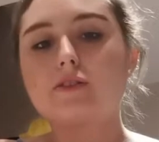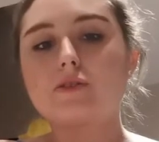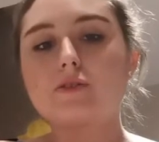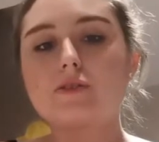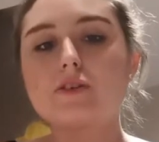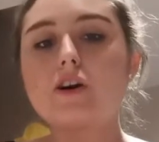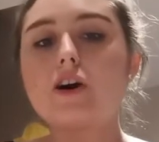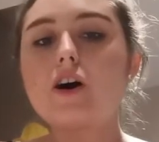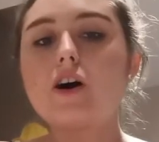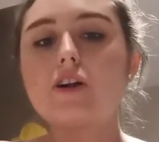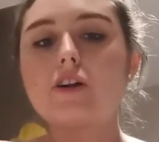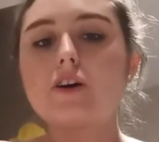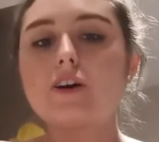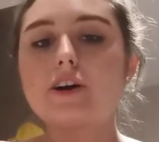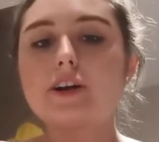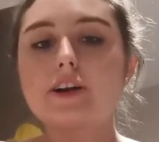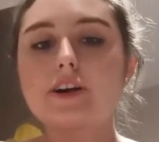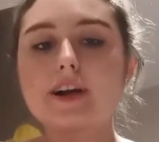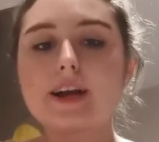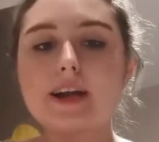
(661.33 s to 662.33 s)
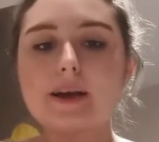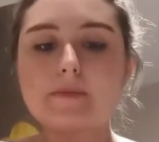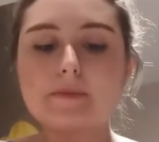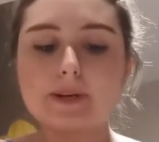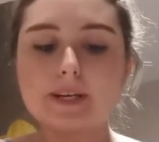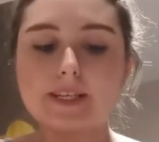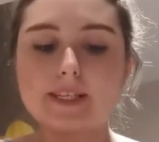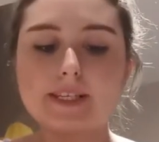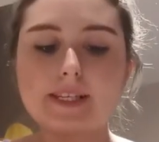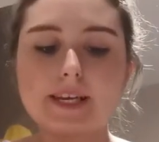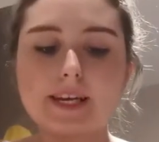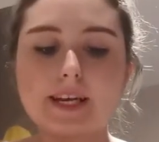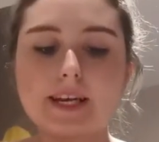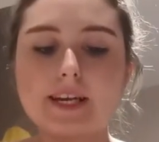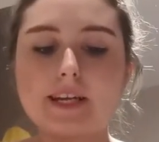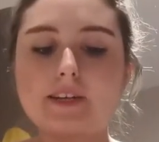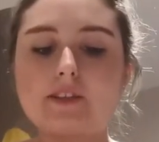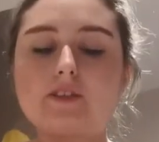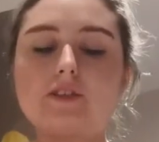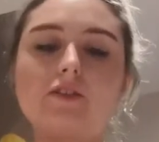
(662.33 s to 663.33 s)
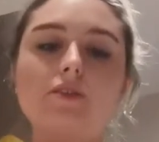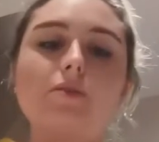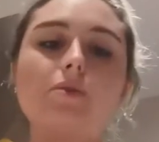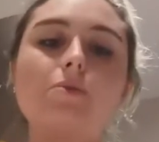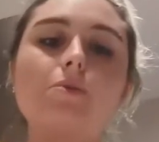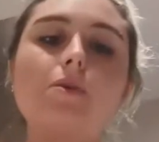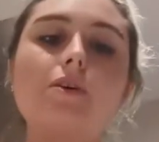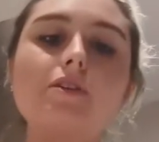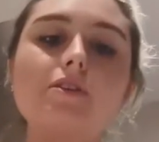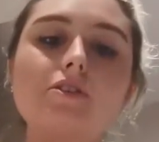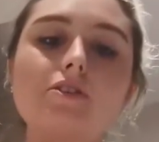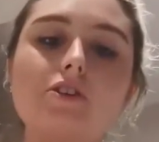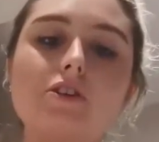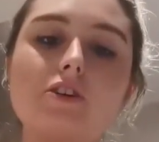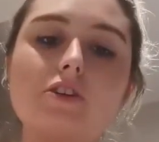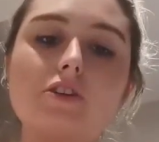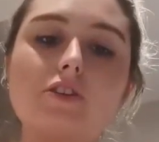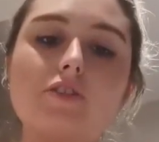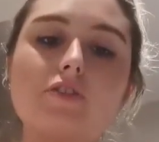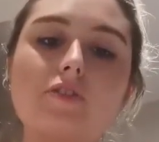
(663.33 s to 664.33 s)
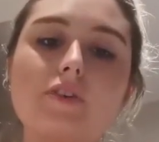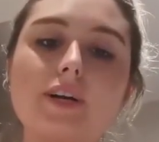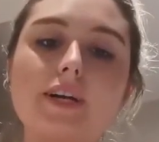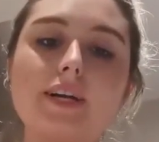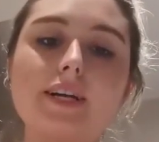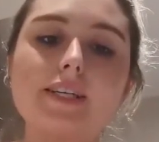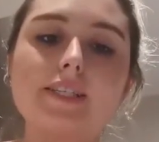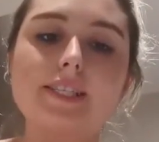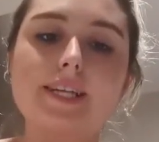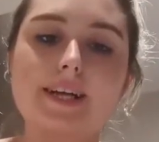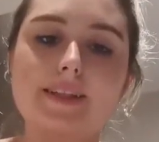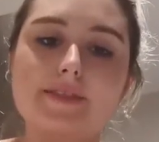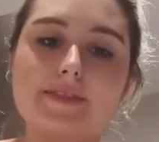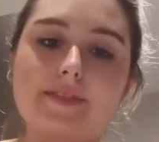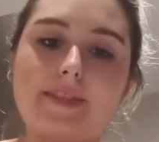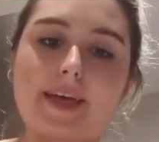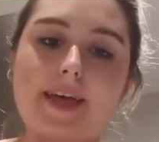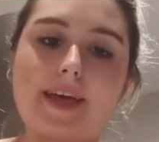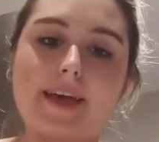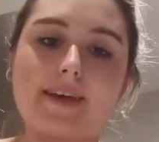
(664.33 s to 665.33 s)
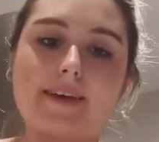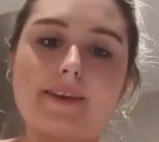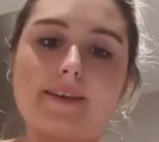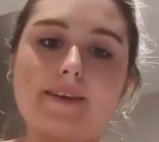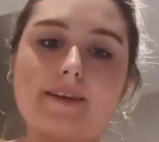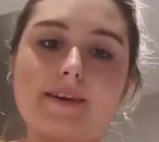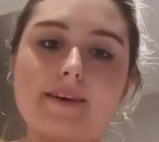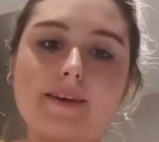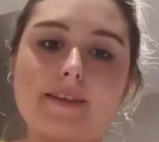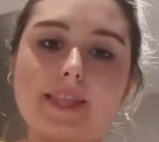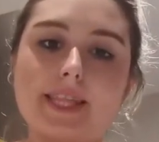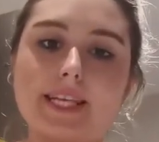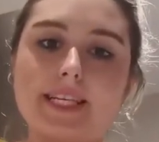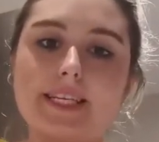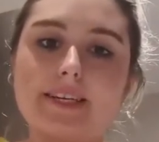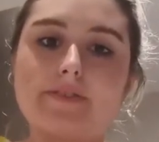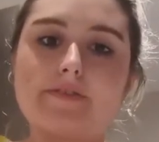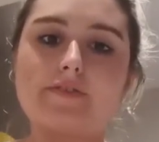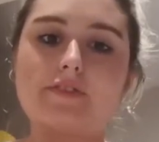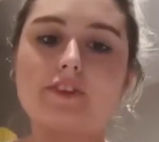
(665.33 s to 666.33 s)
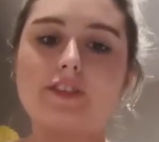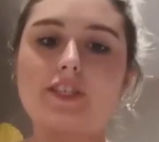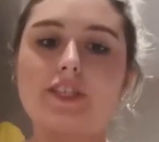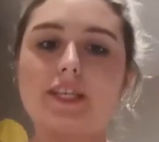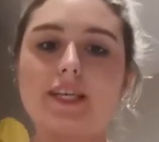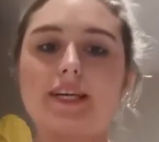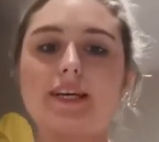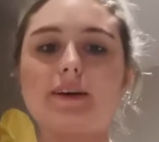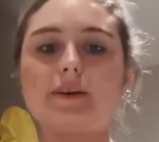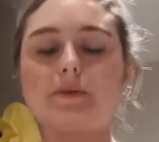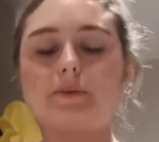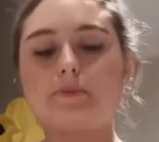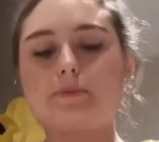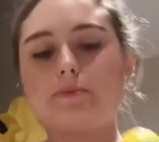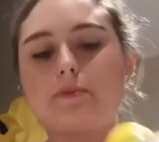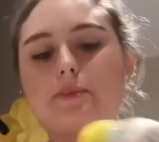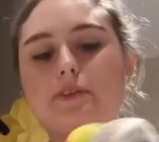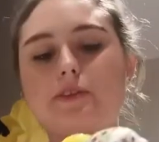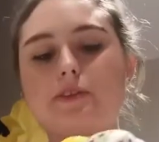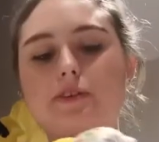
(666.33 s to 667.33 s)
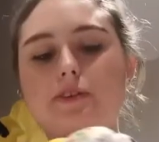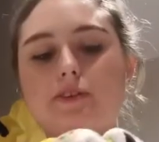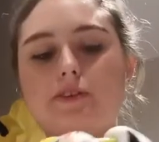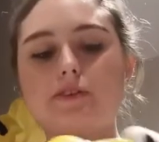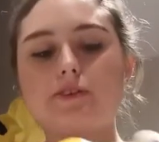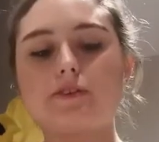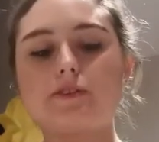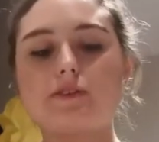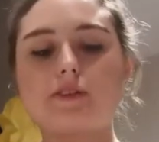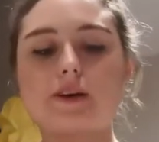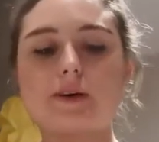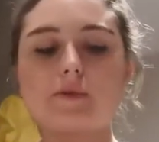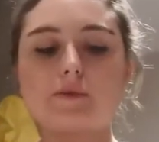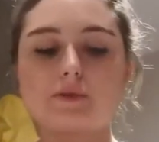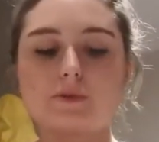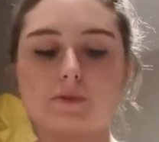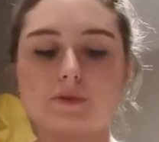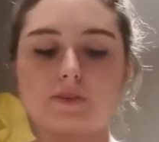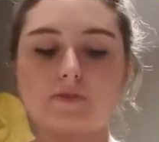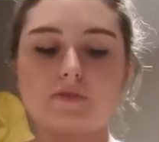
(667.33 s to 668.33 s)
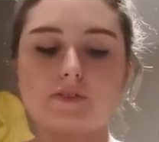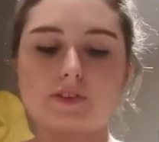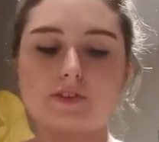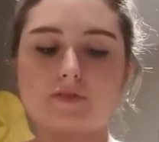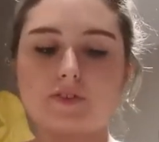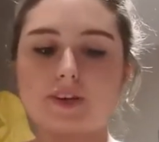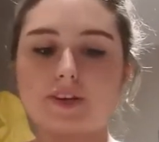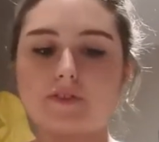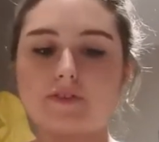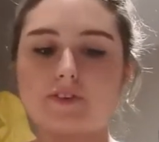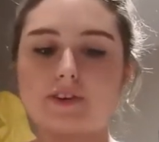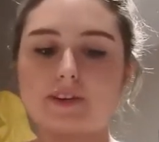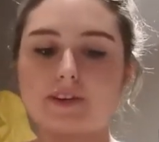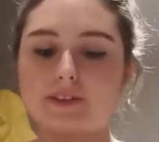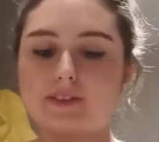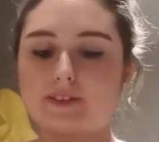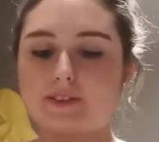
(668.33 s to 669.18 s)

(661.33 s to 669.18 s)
So it's got a lot, your ABCs, your 1, 2, 3s, and then the different shapes. That was one of his favourites.